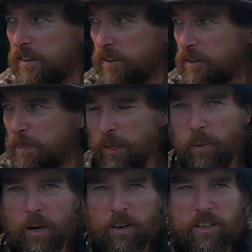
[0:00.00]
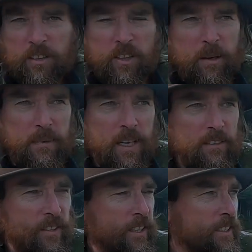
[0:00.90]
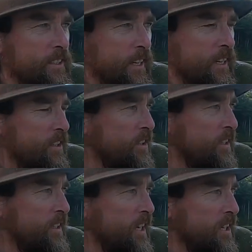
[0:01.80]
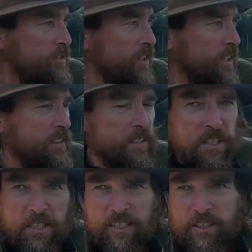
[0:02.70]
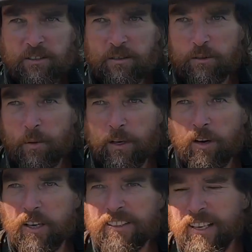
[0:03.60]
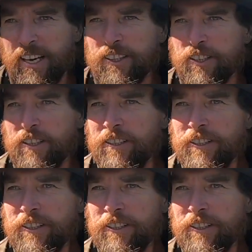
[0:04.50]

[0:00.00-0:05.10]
spent quite a lot of time casting and learning casting to quite a high standard,